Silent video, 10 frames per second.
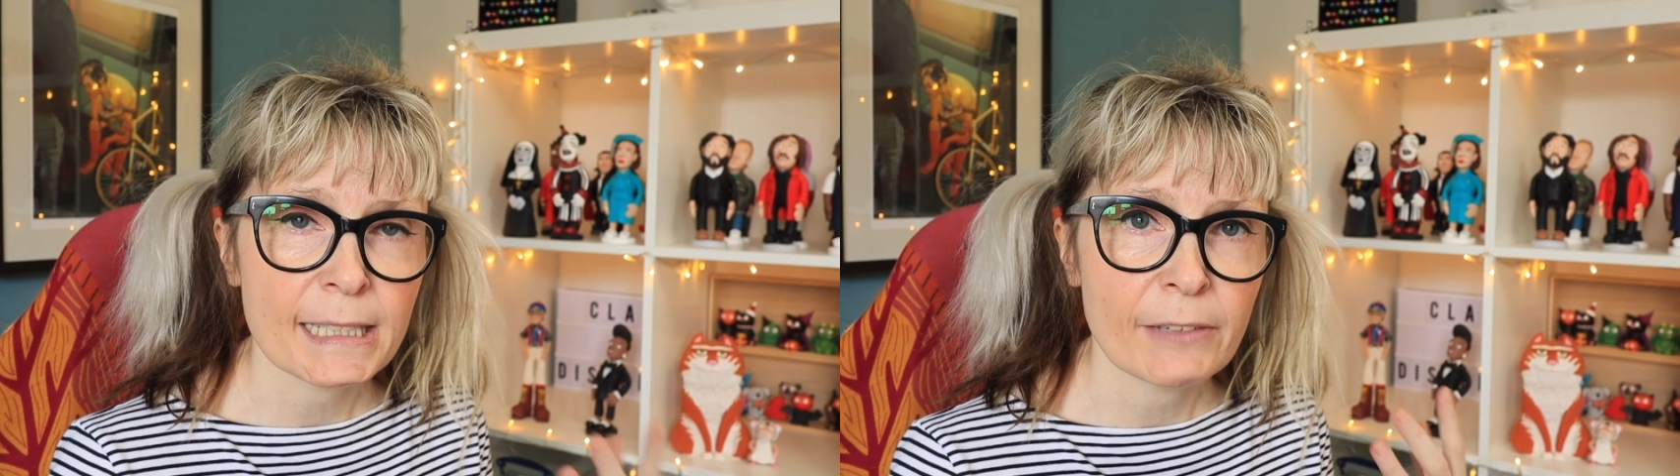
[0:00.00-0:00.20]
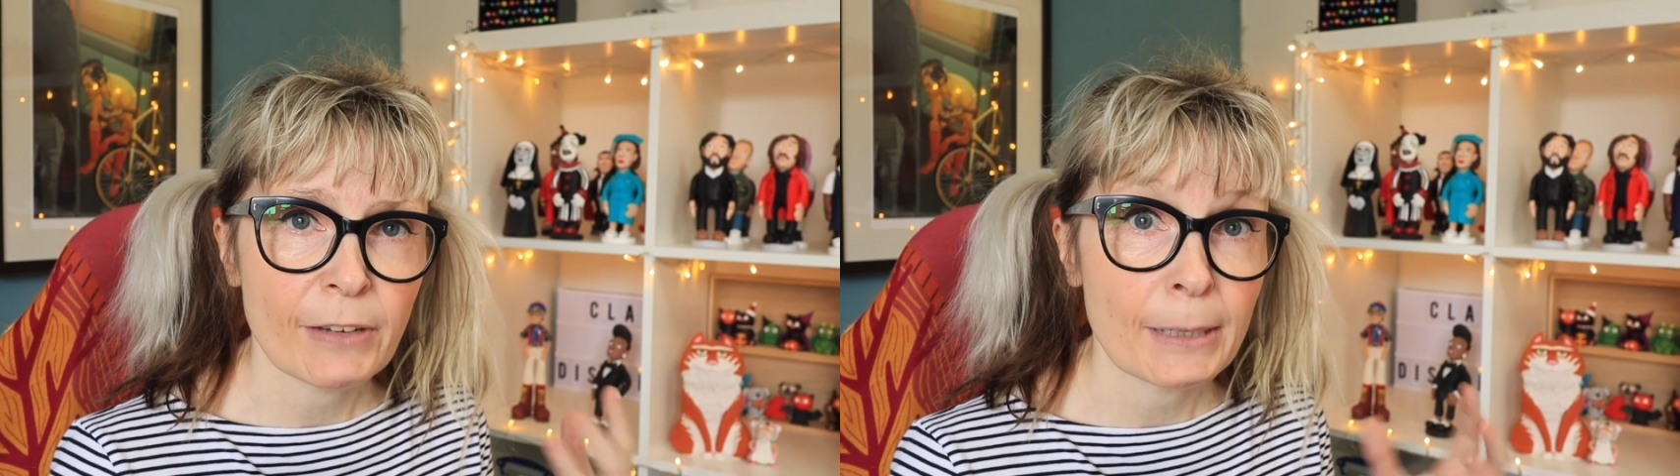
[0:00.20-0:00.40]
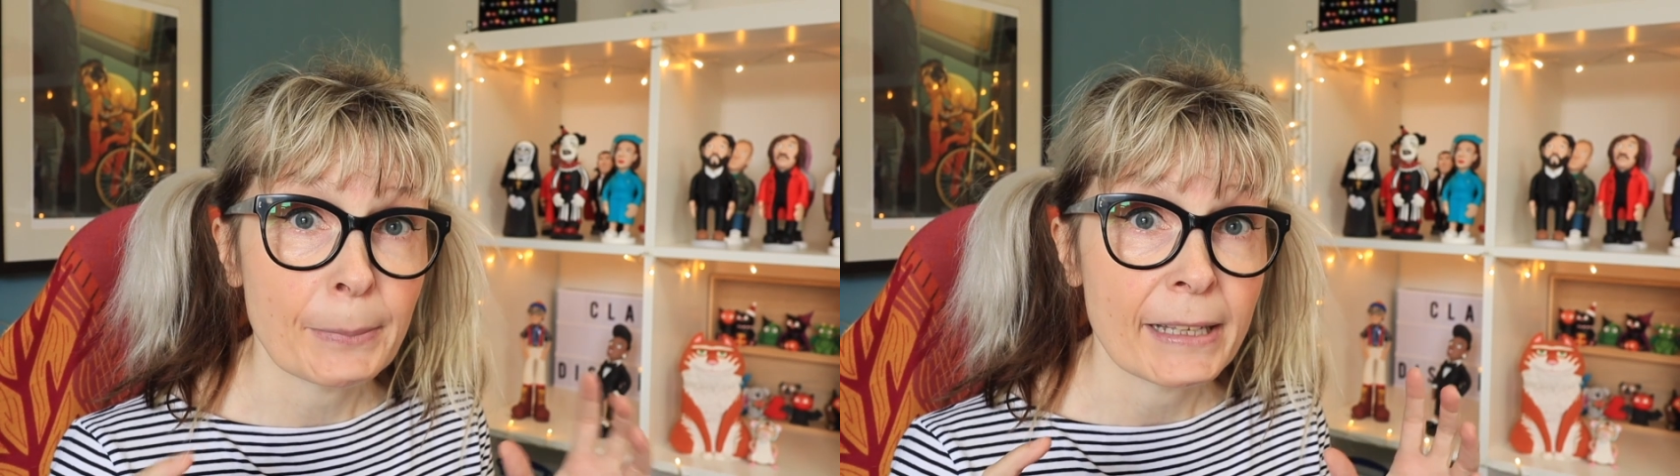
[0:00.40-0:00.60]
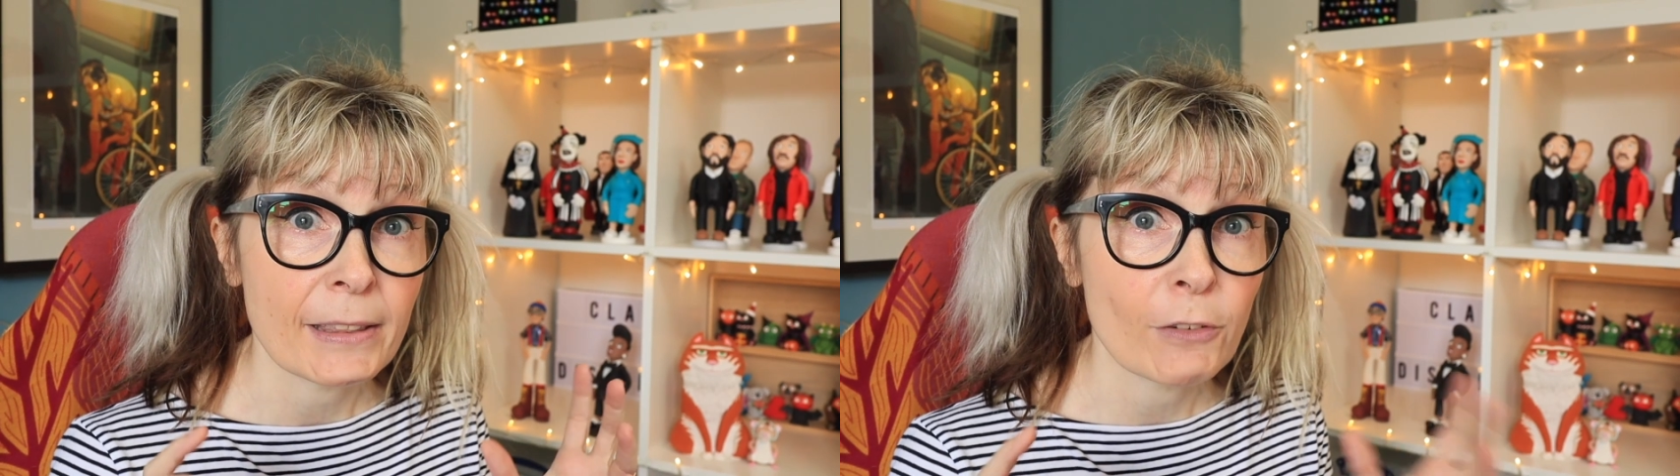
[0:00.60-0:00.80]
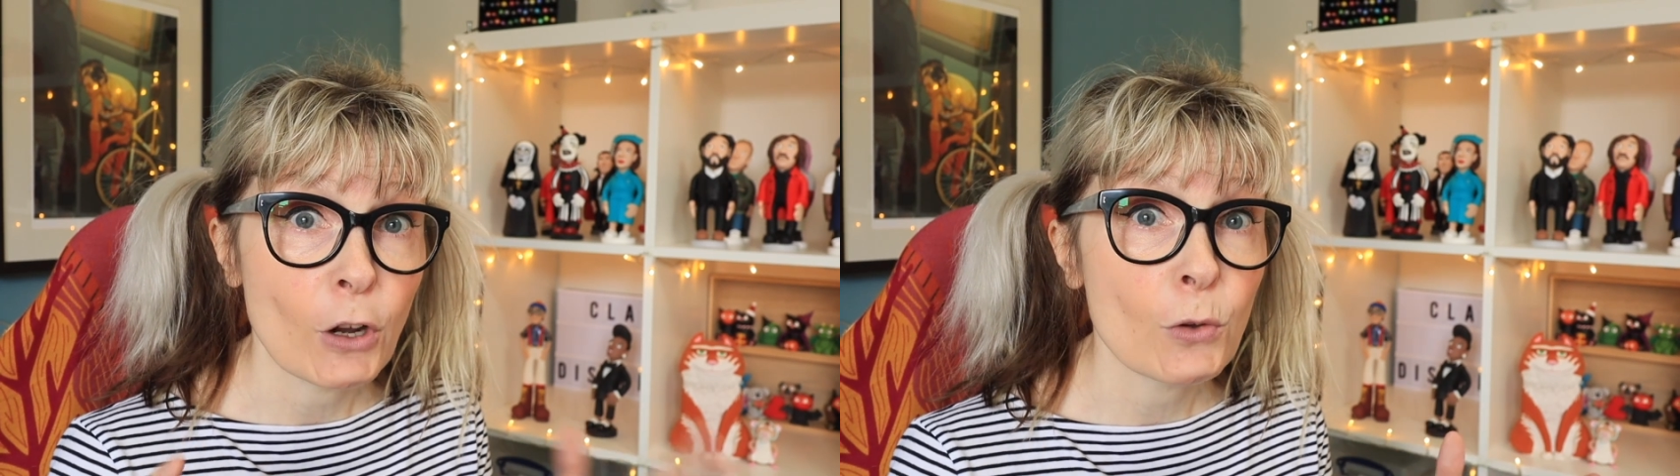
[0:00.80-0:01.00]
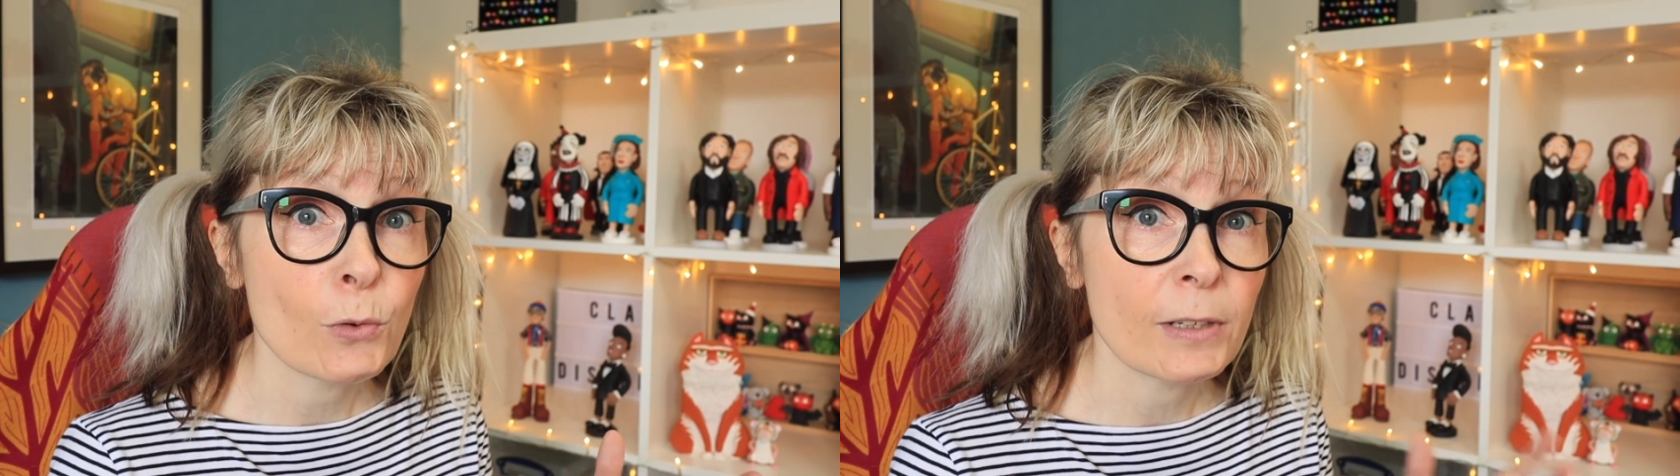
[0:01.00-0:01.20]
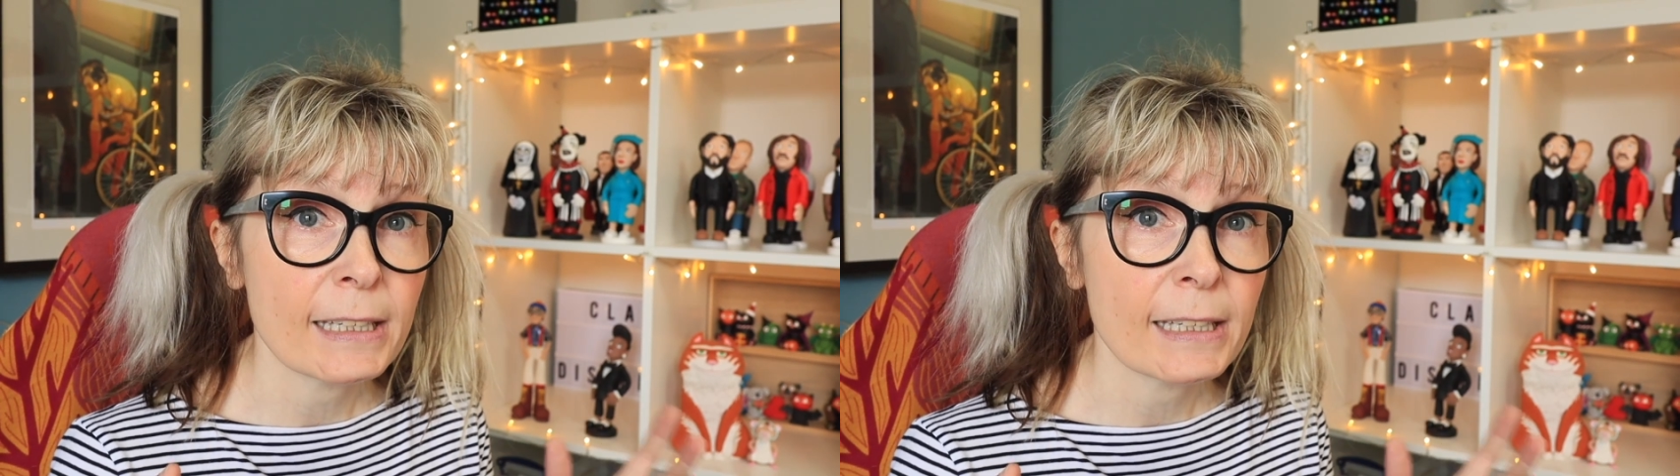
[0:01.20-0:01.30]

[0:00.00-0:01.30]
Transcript: developing their own